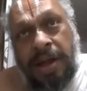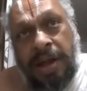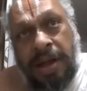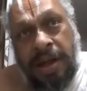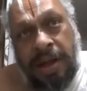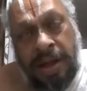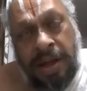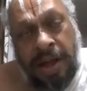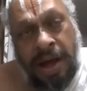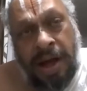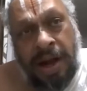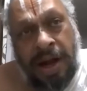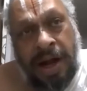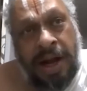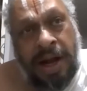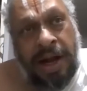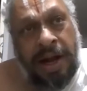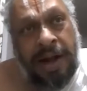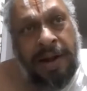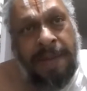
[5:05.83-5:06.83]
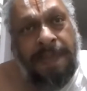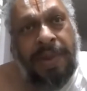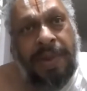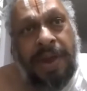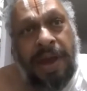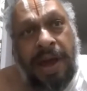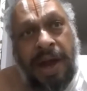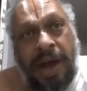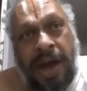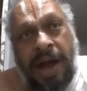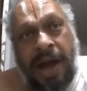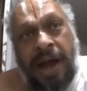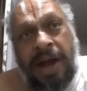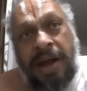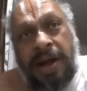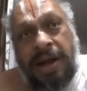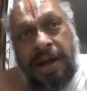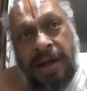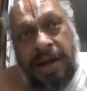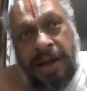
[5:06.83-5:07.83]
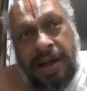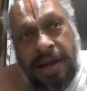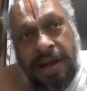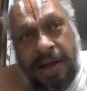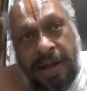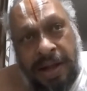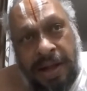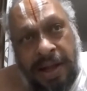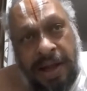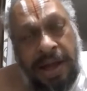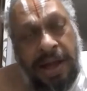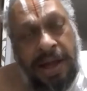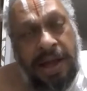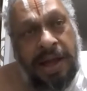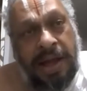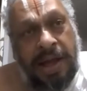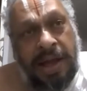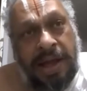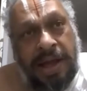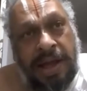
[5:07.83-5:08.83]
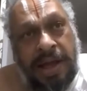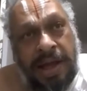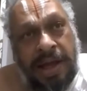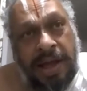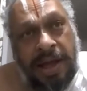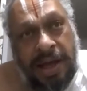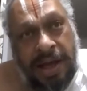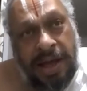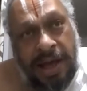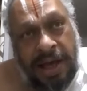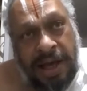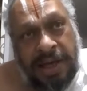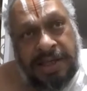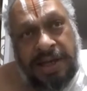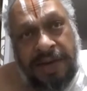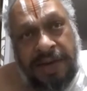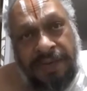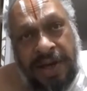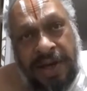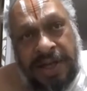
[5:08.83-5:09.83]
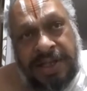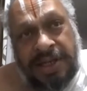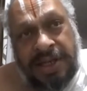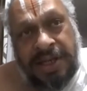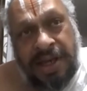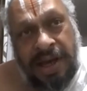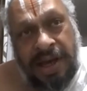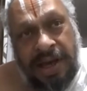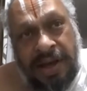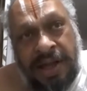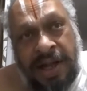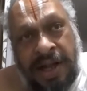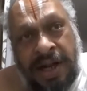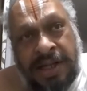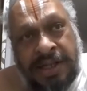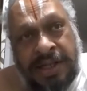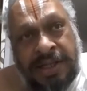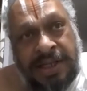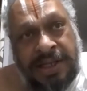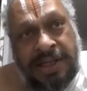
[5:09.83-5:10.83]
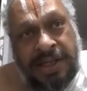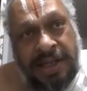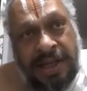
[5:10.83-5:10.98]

Narayana and the K suffix that is